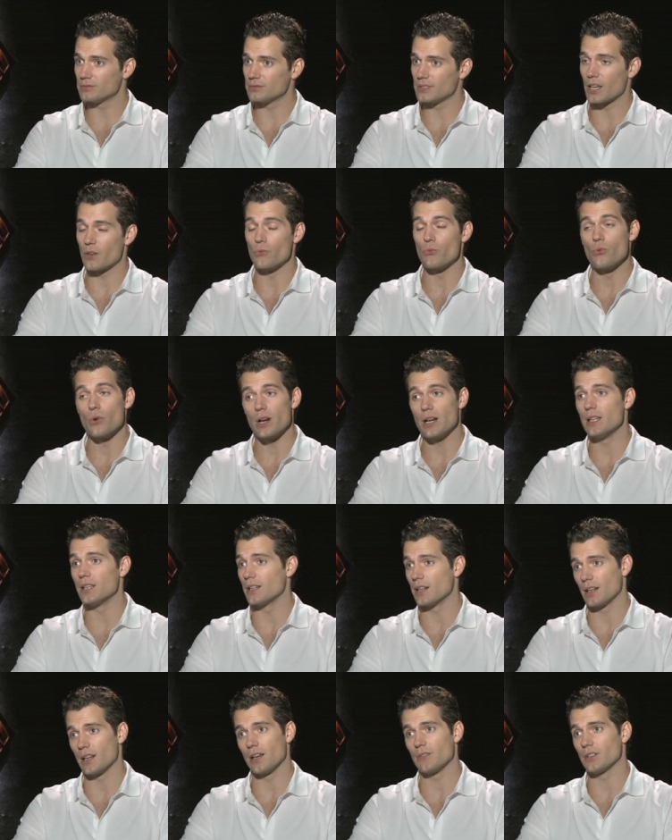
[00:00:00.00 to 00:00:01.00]
They're really
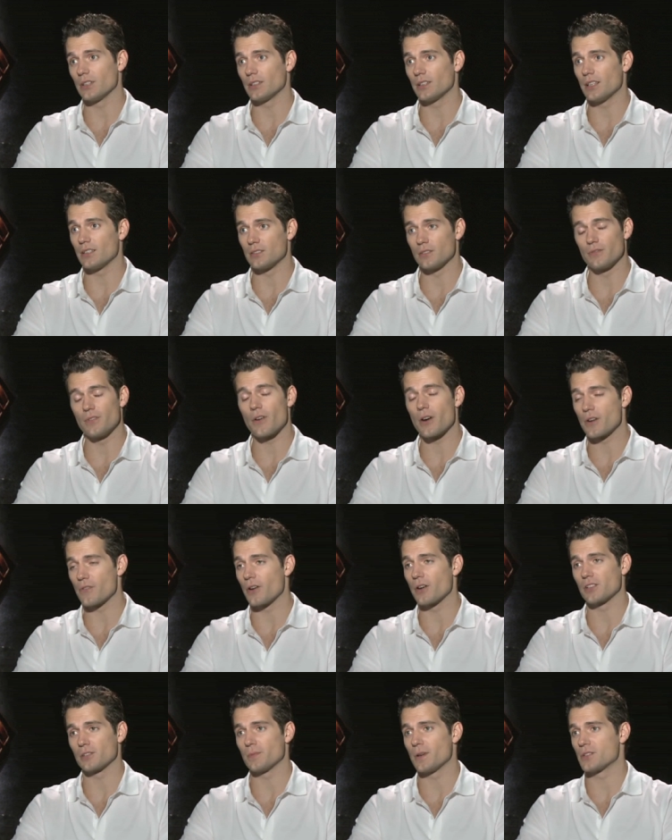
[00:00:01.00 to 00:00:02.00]
going to love it. It's a very,
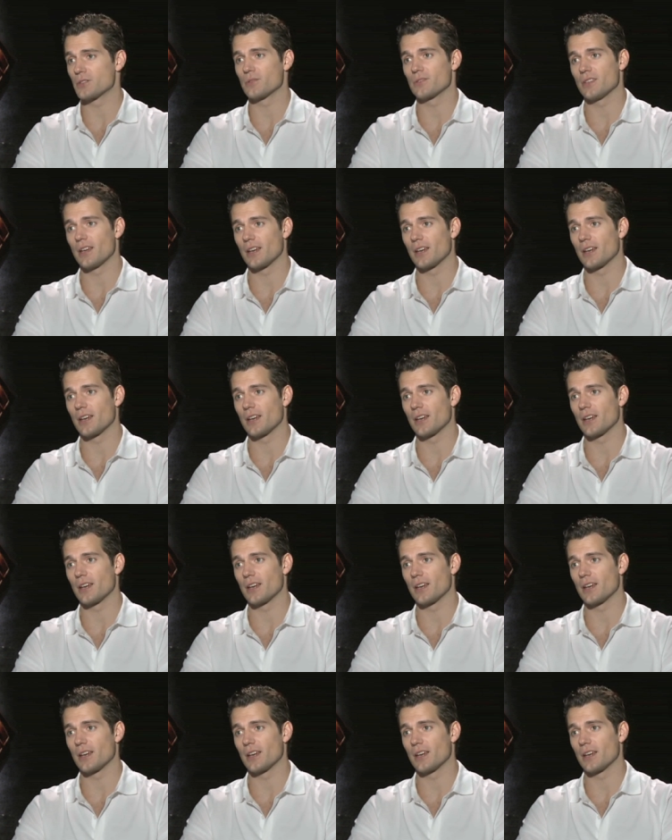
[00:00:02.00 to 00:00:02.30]
very special